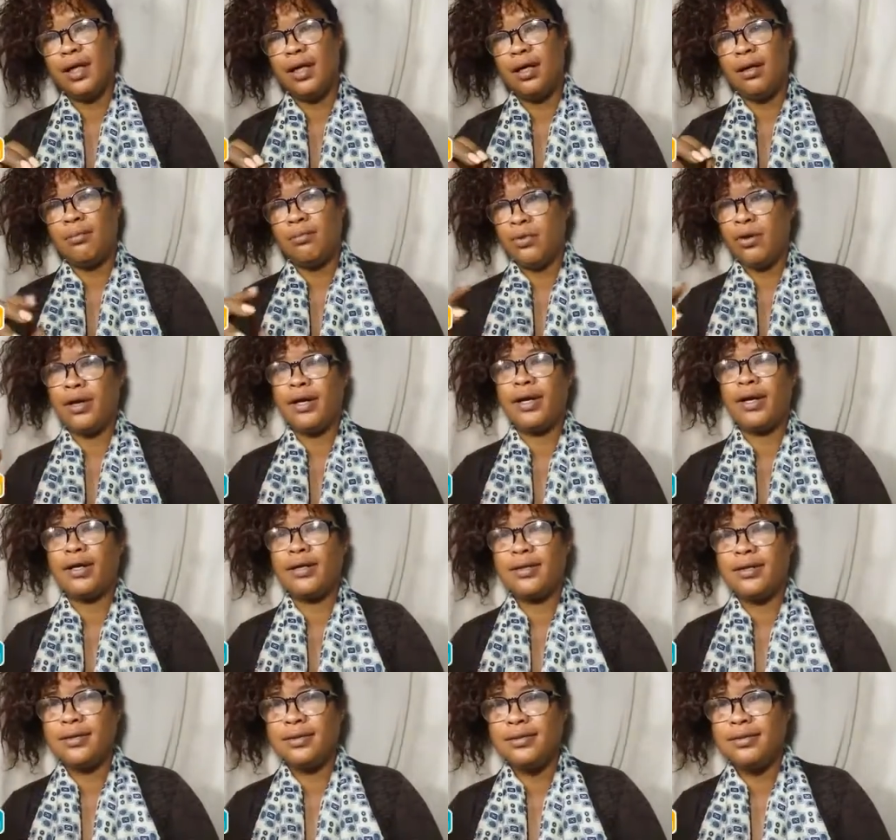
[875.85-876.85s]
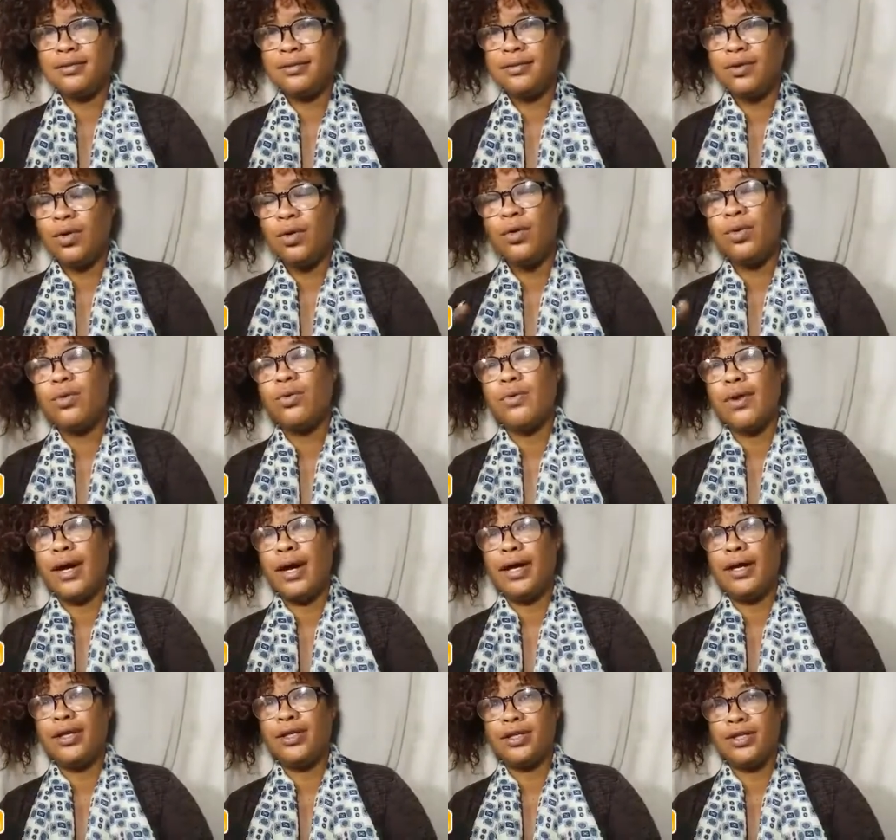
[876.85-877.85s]
um, product or
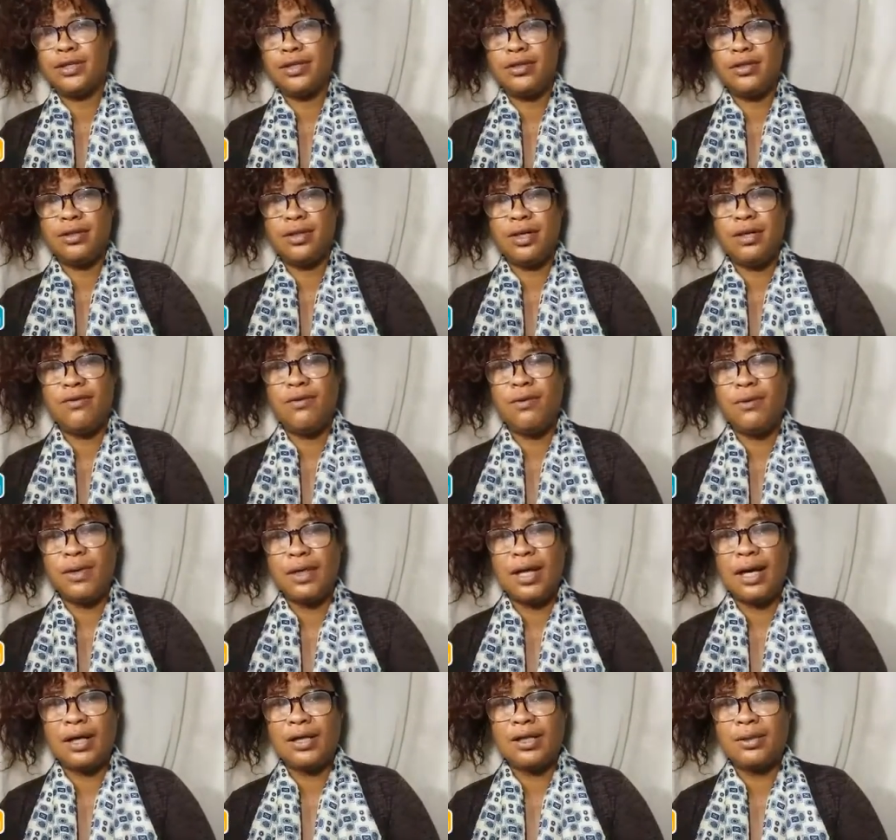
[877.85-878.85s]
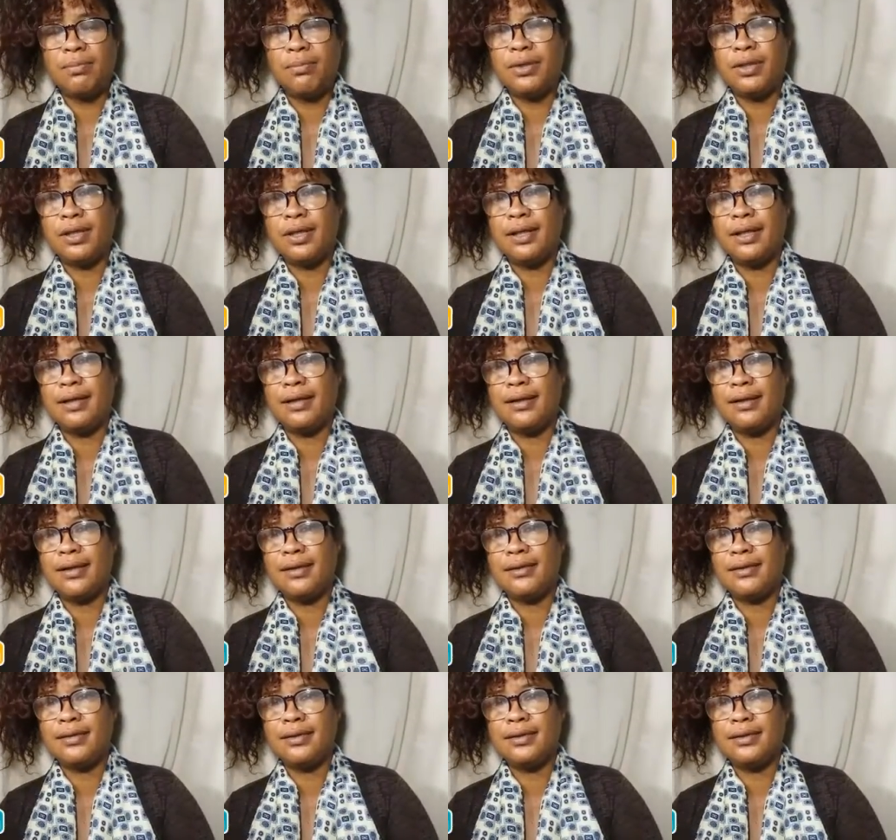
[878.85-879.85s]
range, if you would like to put it like that.